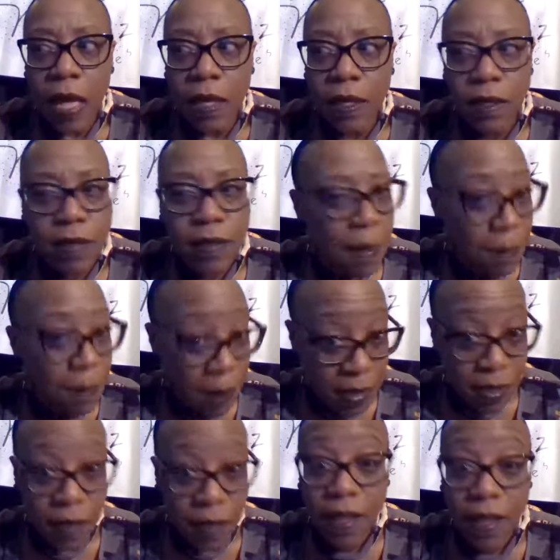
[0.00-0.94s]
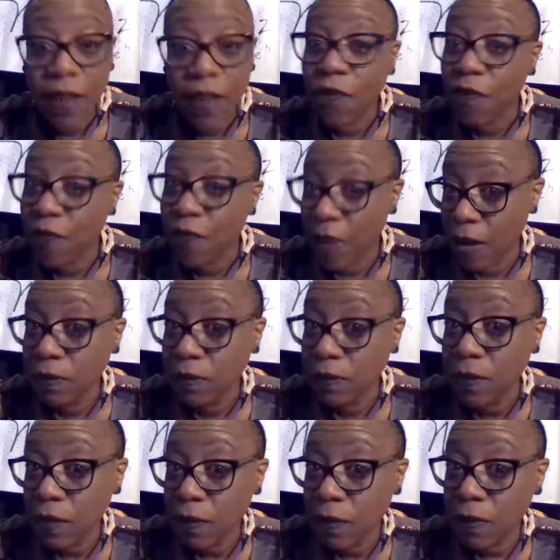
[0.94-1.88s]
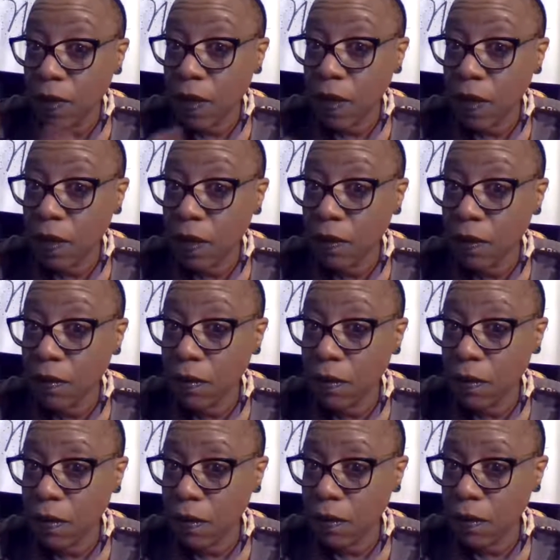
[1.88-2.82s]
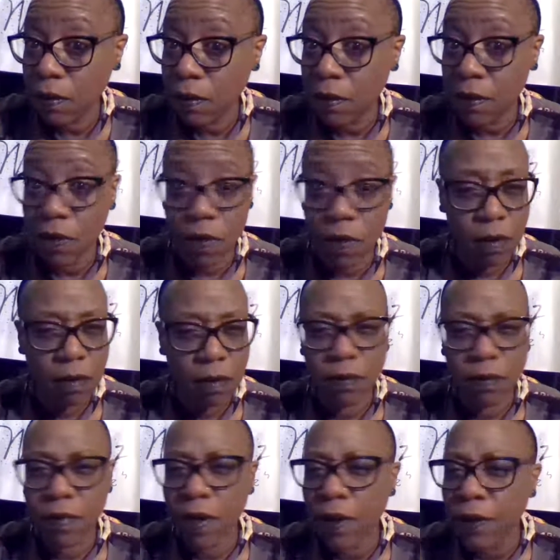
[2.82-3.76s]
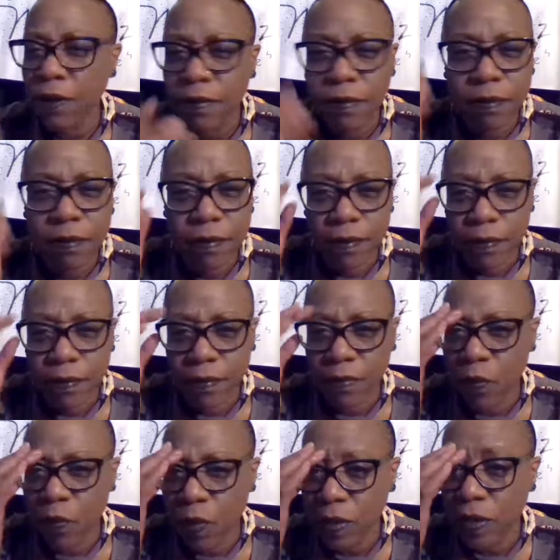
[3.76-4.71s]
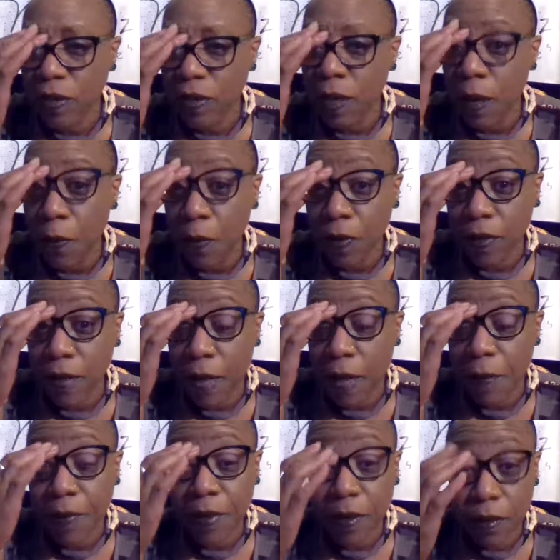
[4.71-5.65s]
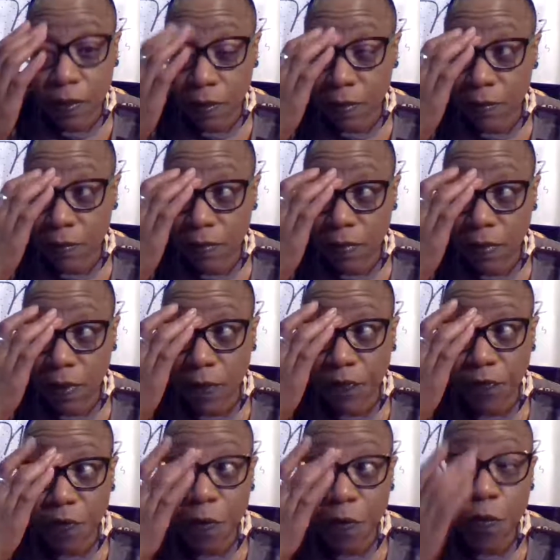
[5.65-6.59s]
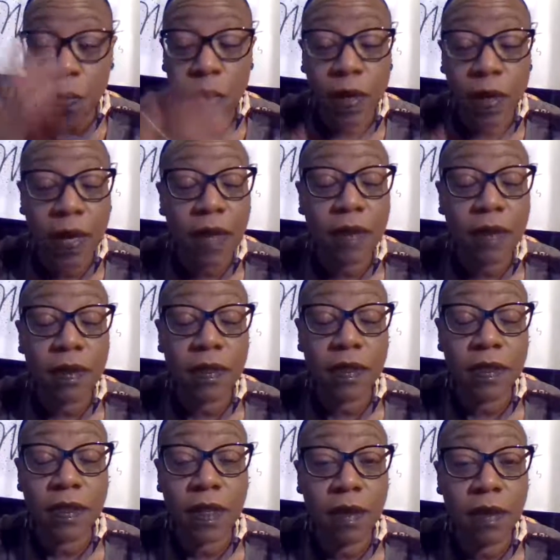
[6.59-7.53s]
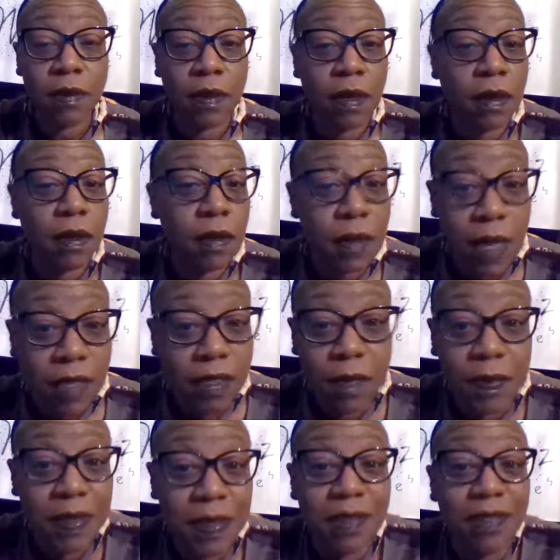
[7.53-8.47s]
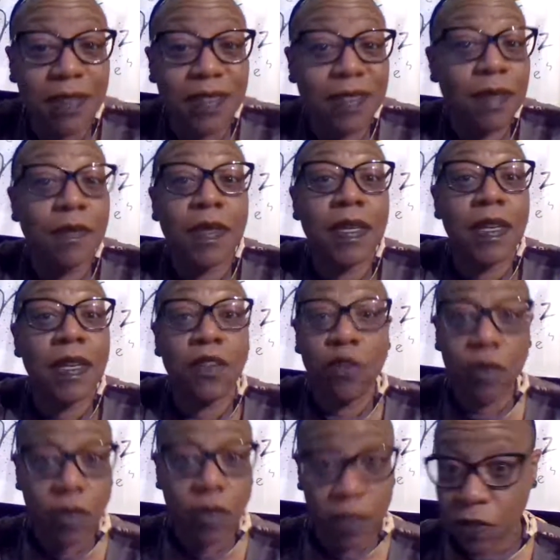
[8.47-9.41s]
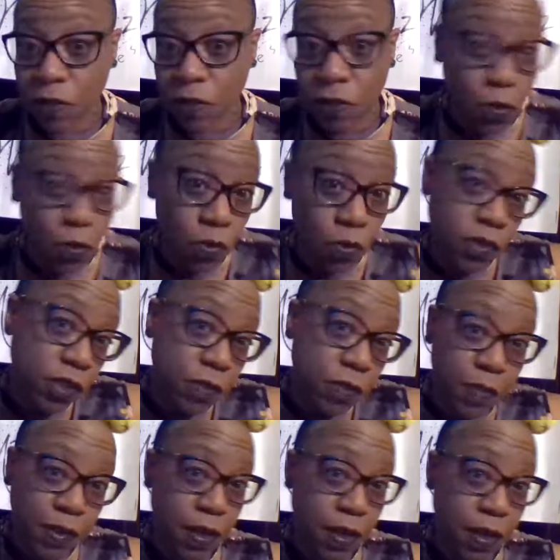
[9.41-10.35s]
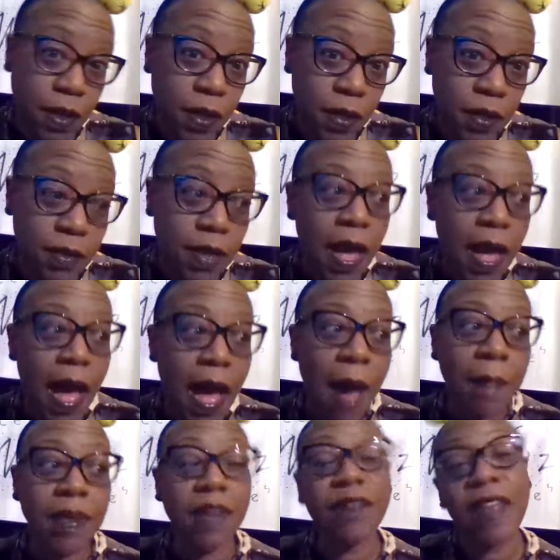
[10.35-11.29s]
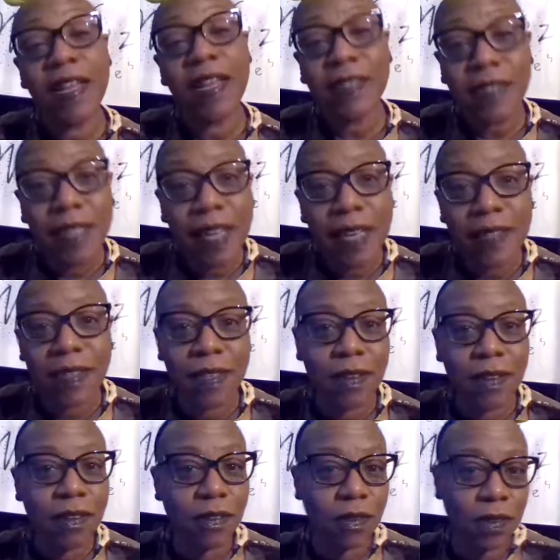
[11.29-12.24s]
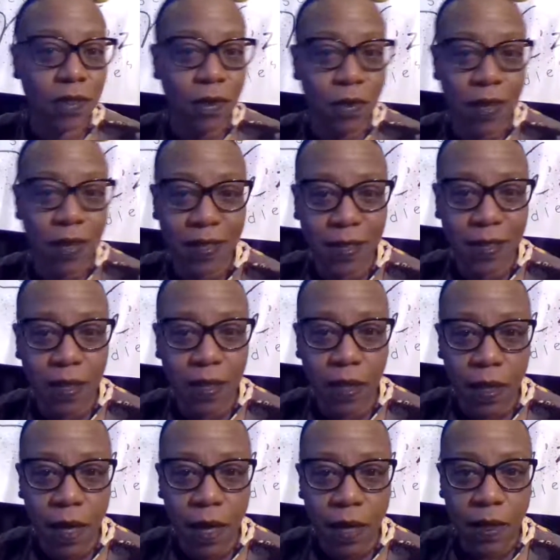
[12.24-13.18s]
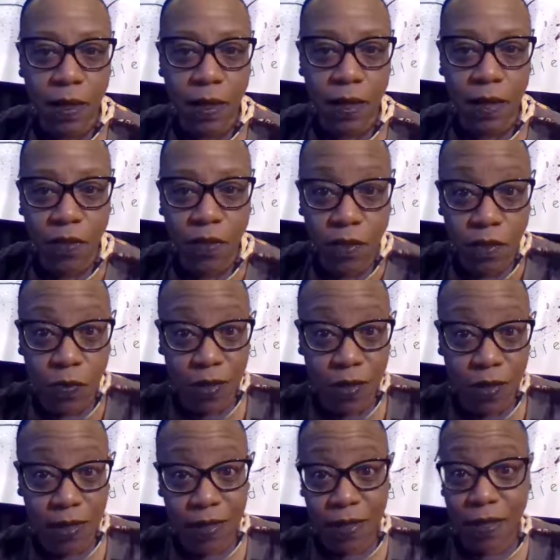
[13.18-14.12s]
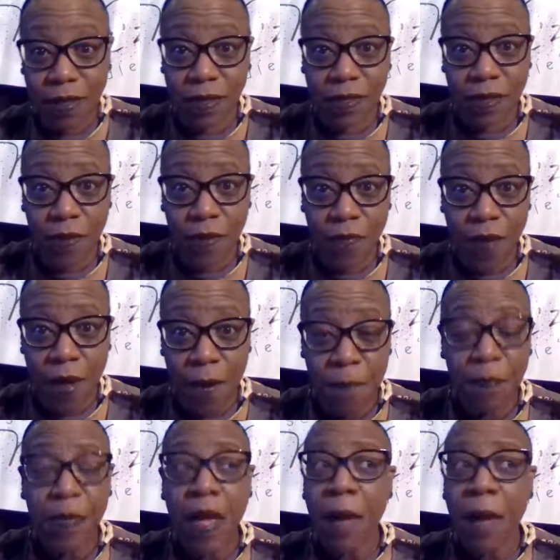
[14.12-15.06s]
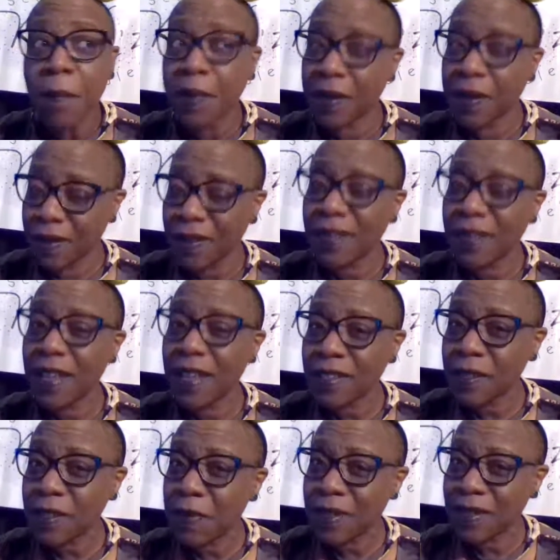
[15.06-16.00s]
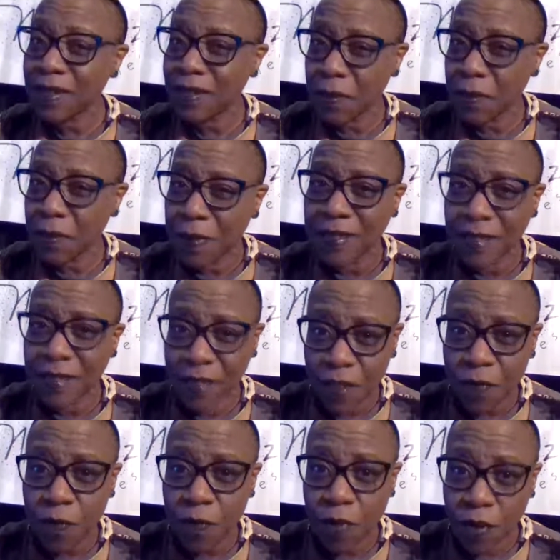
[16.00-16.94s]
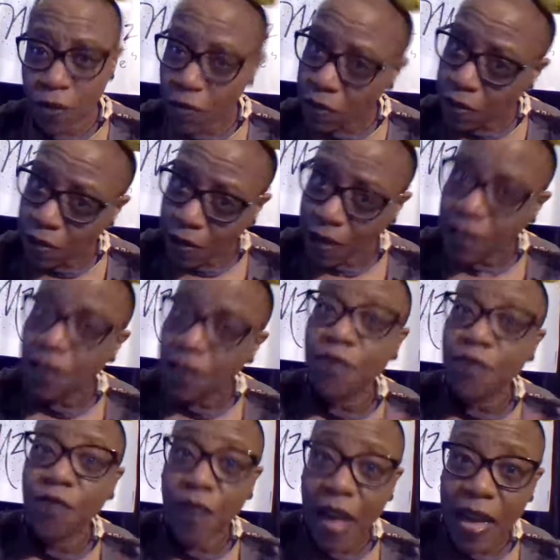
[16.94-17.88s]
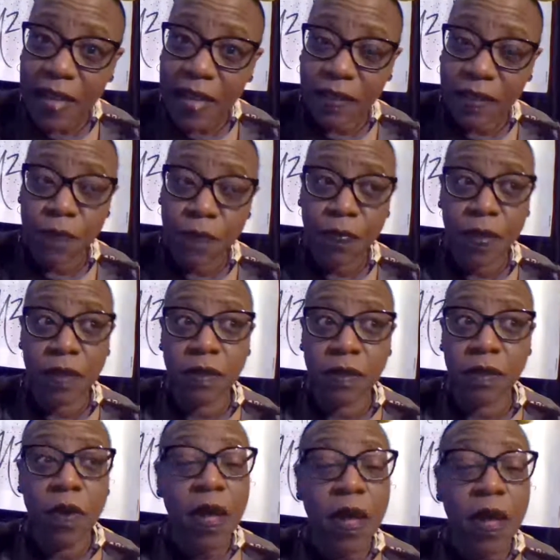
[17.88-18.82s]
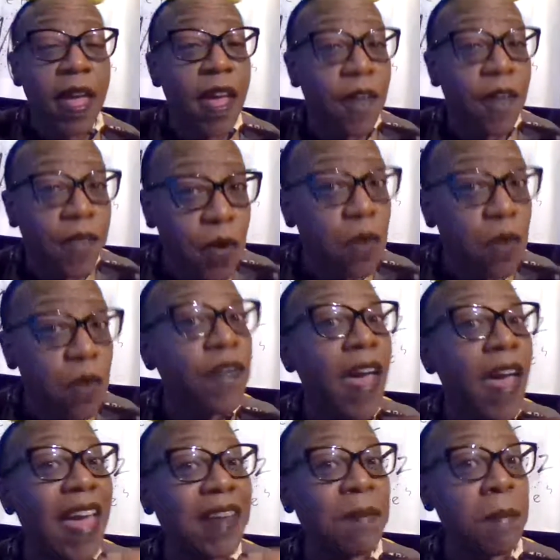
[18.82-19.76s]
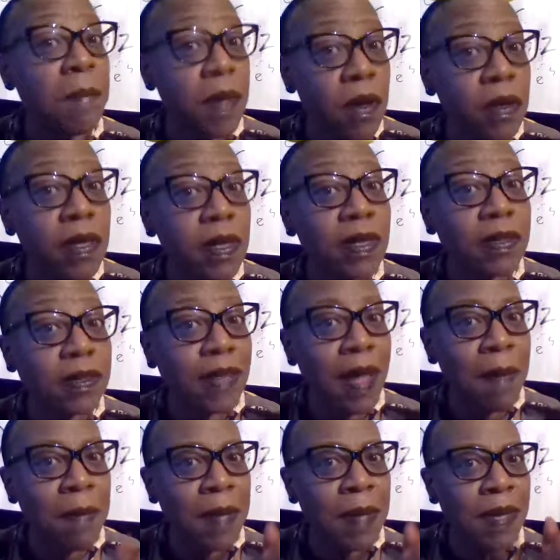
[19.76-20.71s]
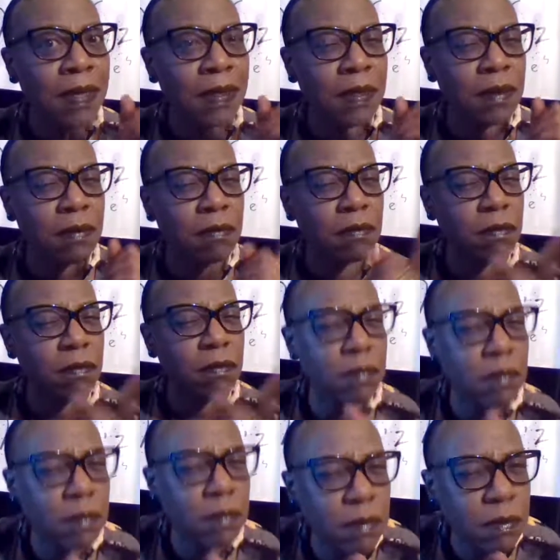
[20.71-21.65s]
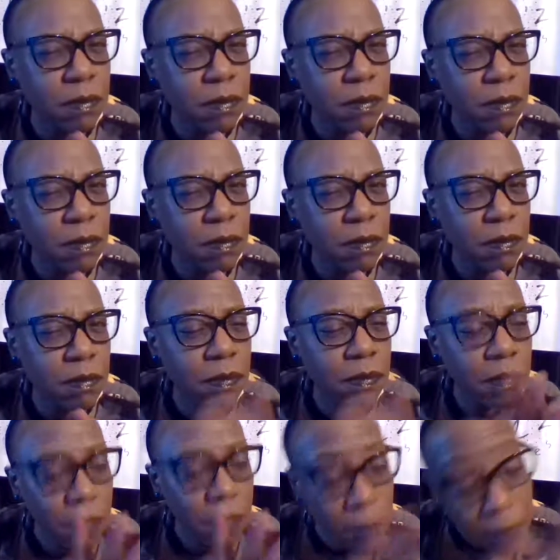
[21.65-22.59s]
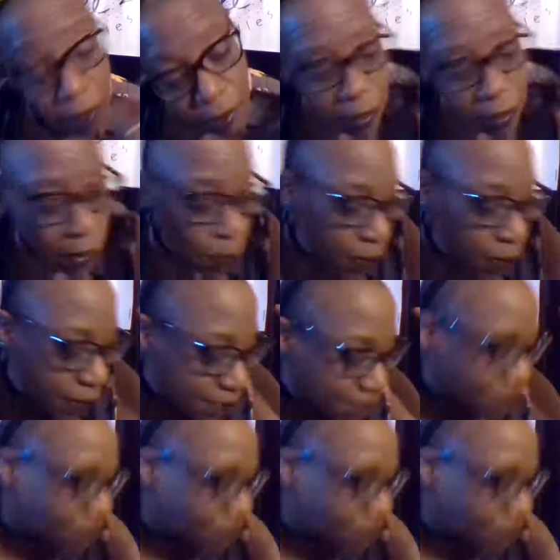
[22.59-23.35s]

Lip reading: does that mean that they found something, you know, or what's up with that? Because from what I understand, colonoscopies aren't something that you just do just because. I mean, if that's the case, then you just go get a colonic if you just want to clean yourself out. But a colonoscopy is a little bit different. You're looking to find something. So if you've had millions, that means... Anyway.